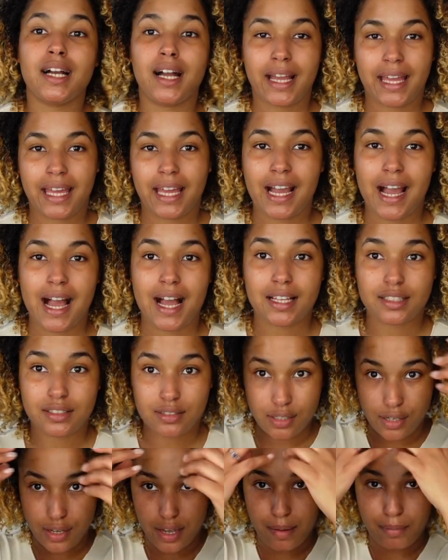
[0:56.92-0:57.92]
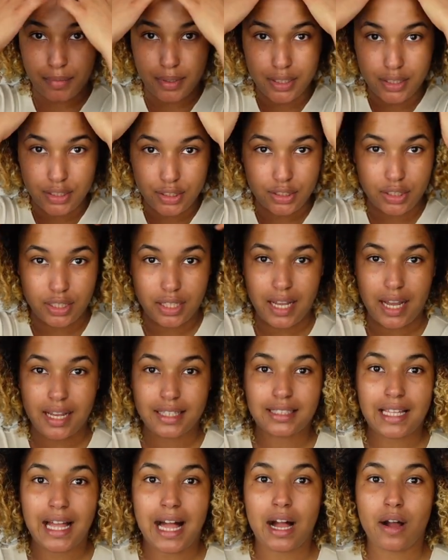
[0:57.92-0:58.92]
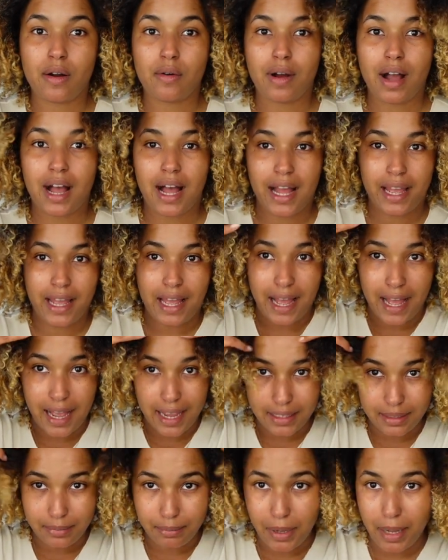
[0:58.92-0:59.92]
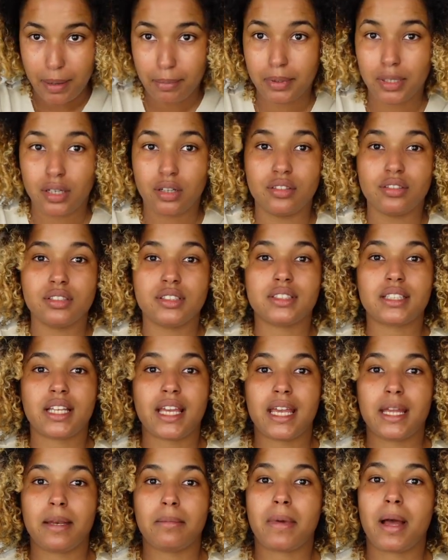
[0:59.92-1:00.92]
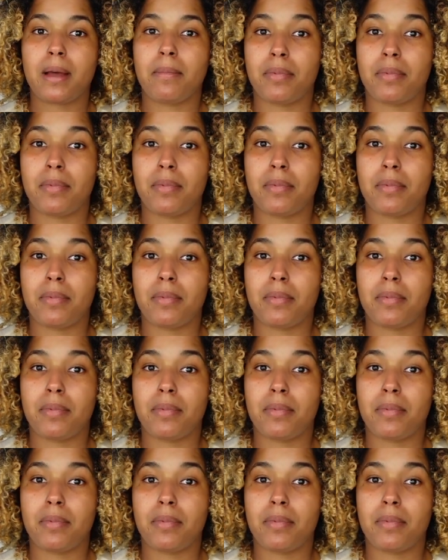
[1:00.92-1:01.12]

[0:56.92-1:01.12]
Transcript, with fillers: okay guys so i'm gonna show you guys how i hide my blondes in my